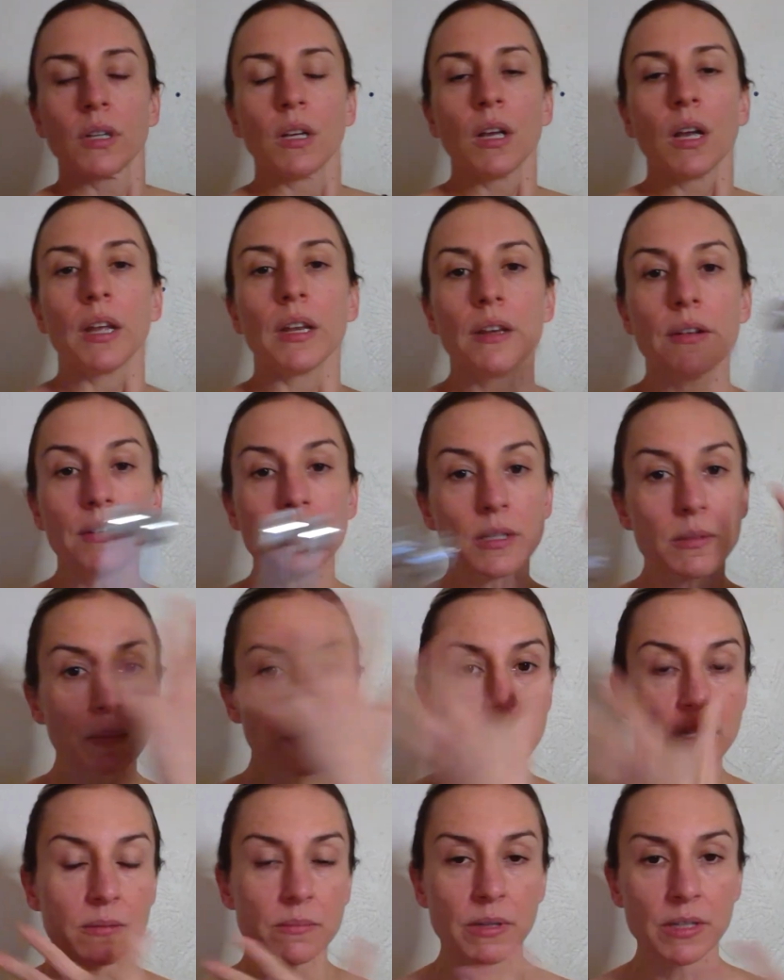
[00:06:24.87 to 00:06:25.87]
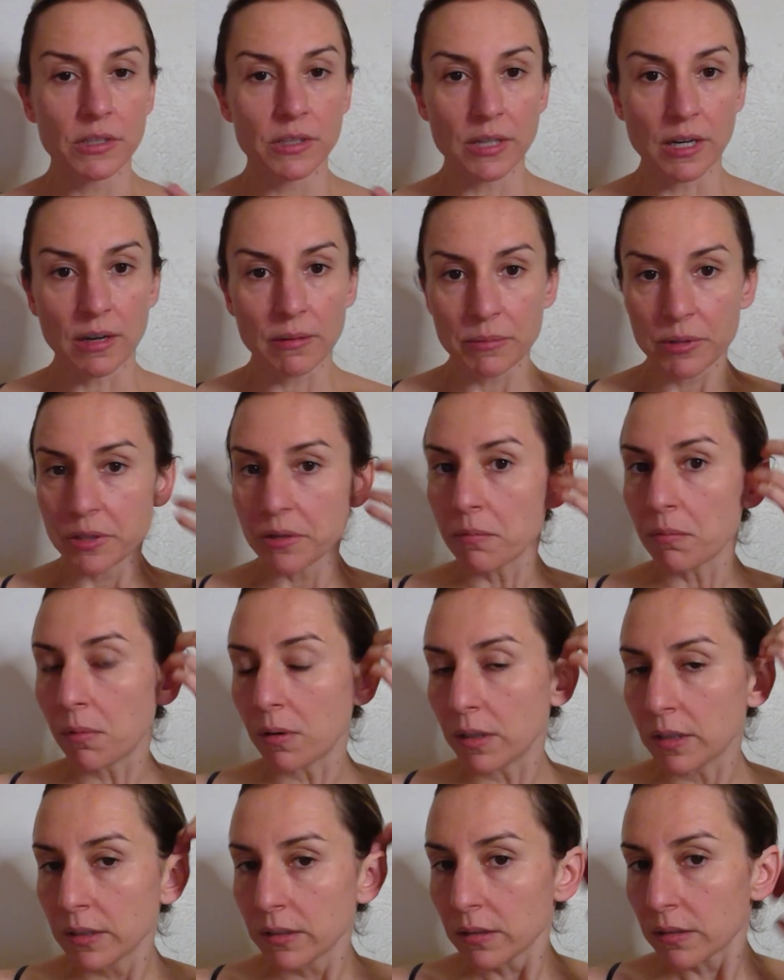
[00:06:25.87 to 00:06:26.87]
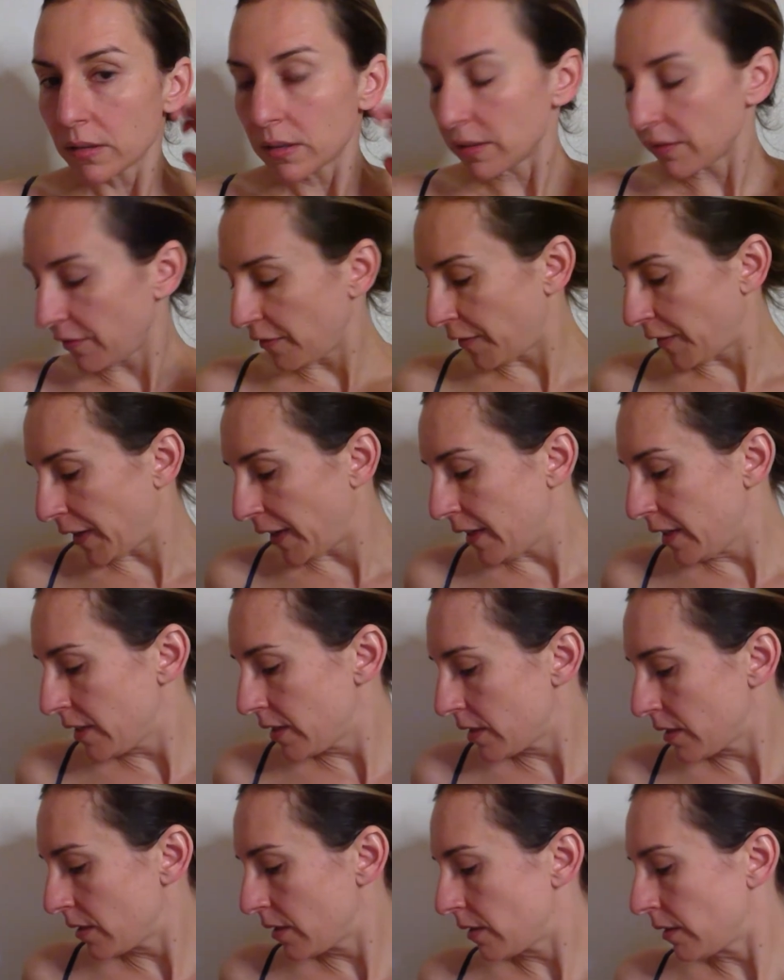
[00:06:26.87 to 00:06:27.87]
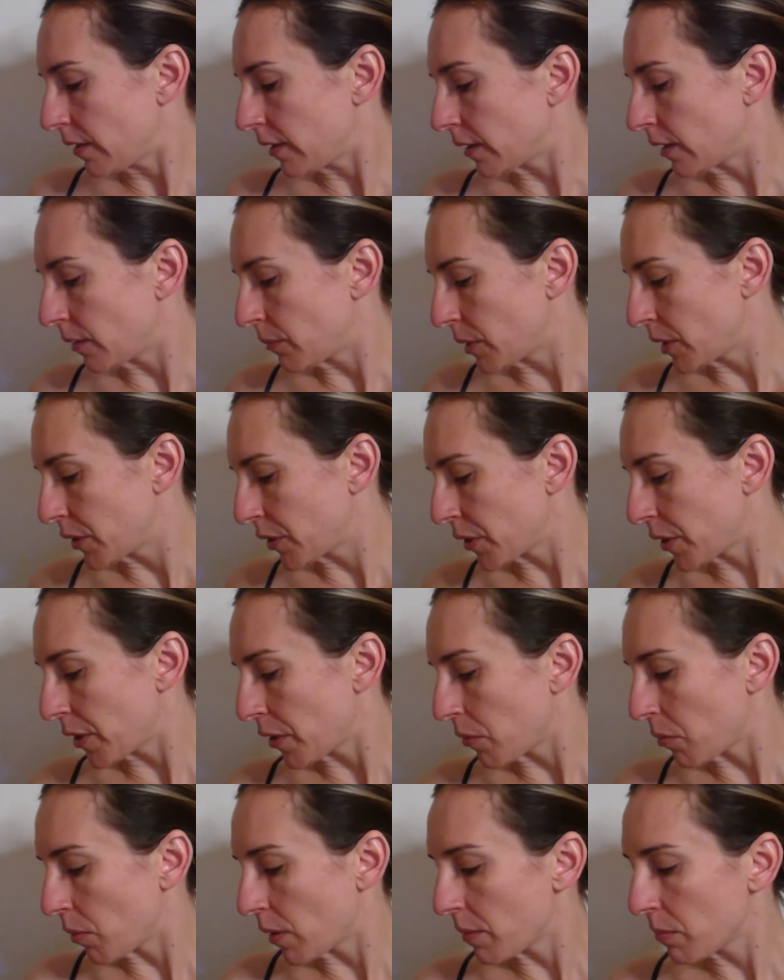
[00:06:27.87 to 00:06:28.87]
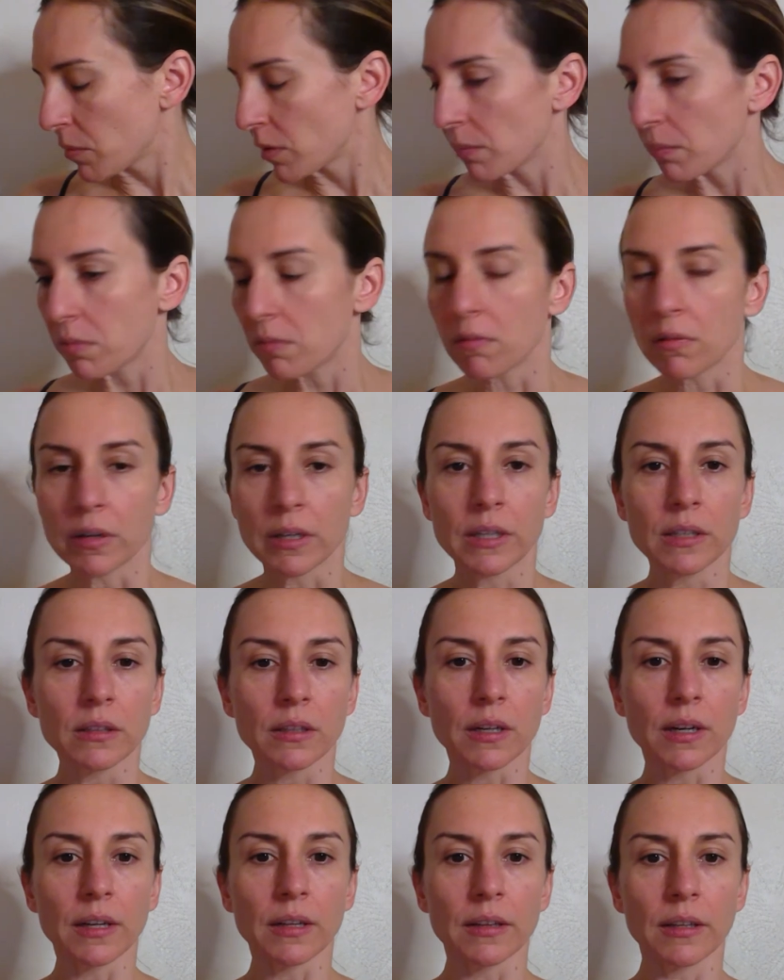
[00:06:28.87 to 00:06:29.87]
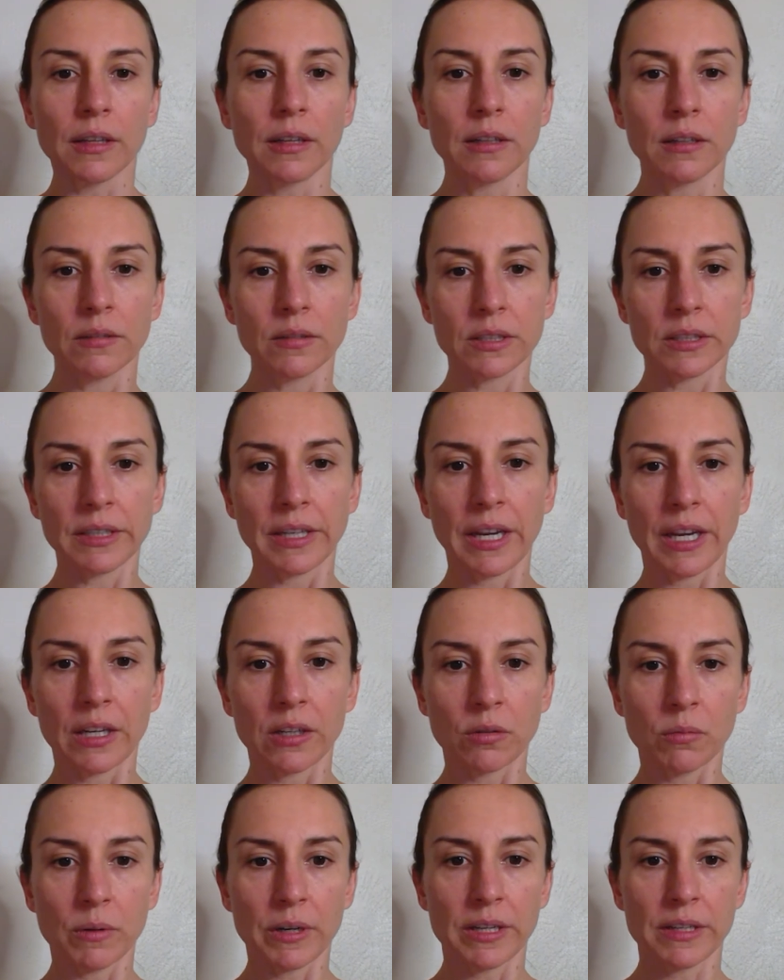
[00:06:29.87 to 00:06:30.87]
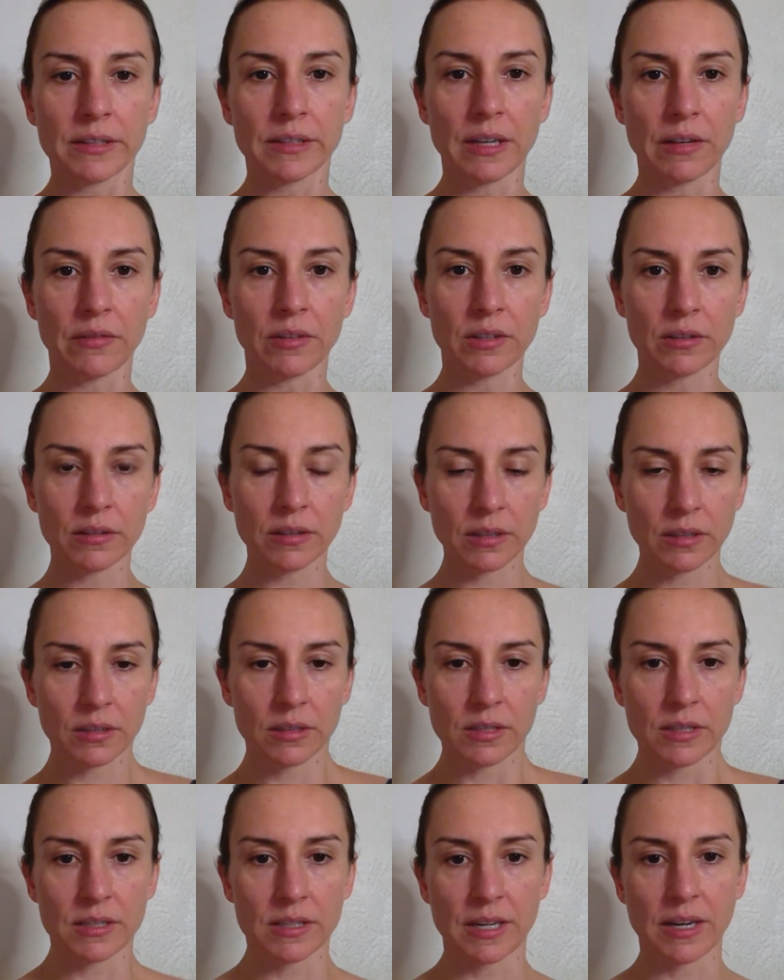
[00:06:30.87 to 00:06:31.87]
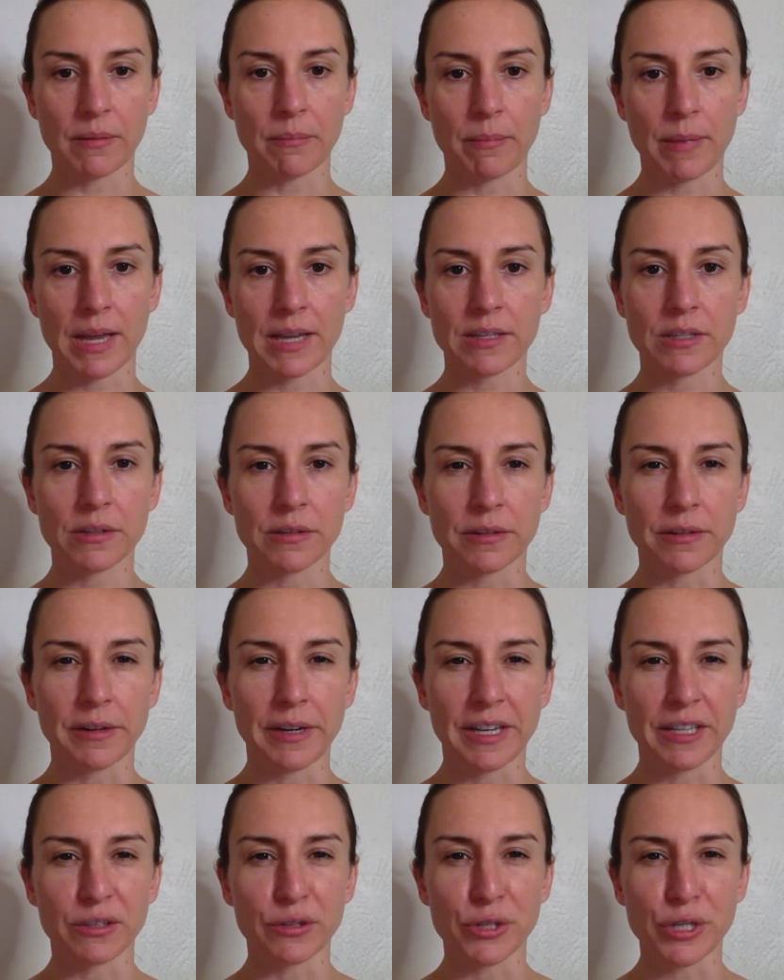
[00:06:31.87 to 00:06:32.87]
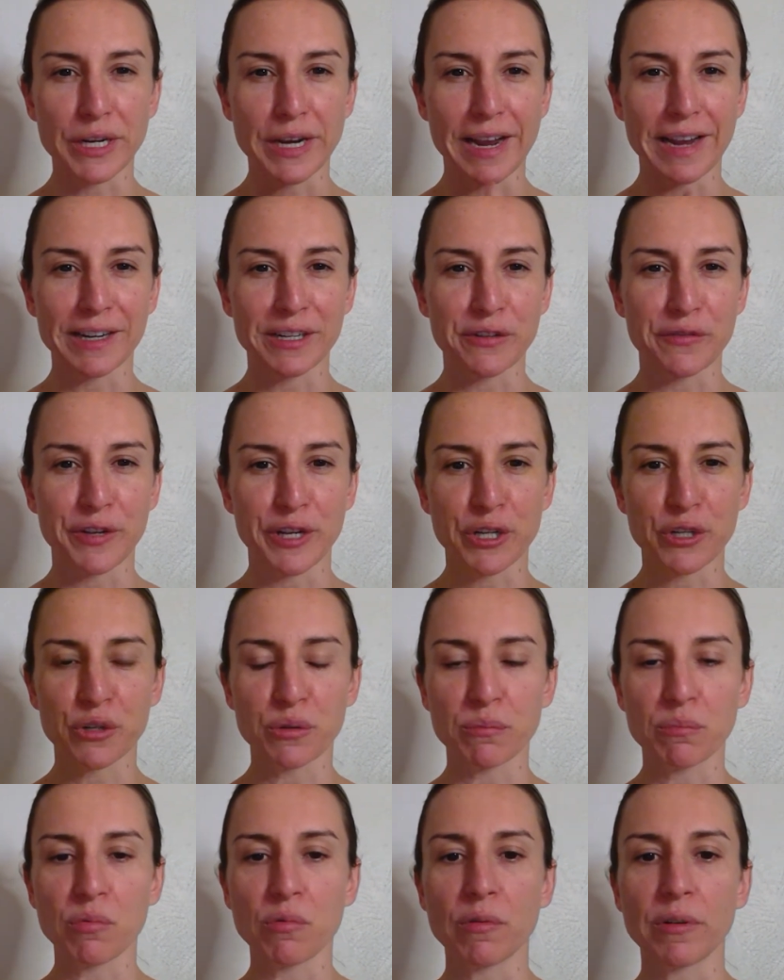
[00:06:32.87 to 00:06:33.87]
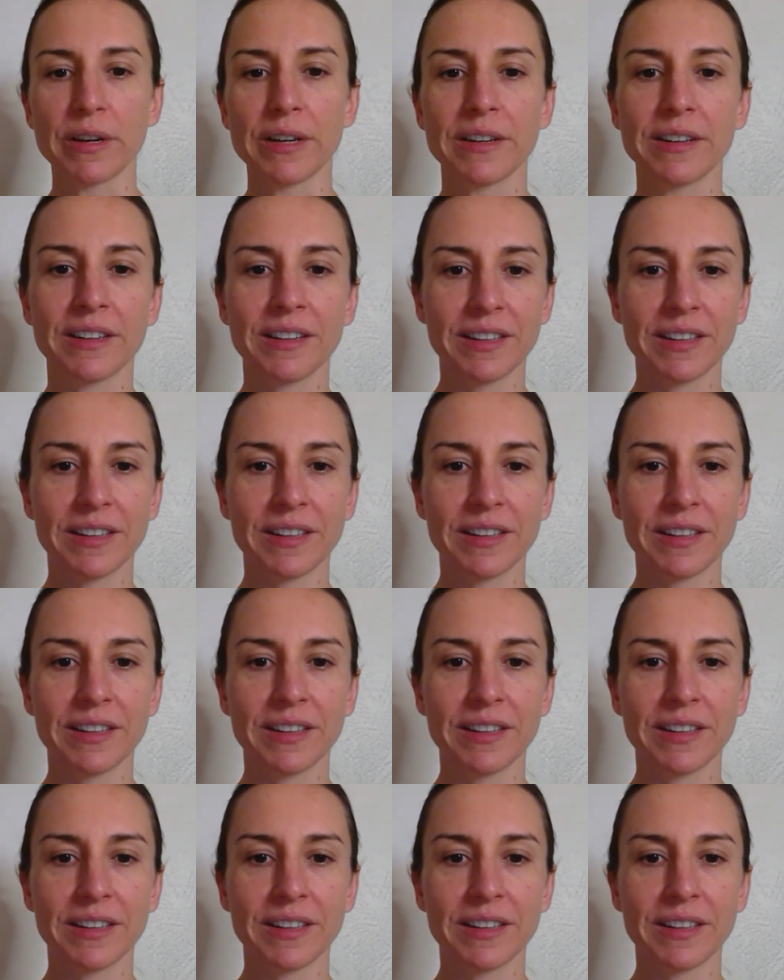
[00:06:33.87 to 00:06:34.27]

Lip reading: And you can spend as much time as you want on the face. I'm going to show you one more point that I love. It's K27. This is like a master energy activation point.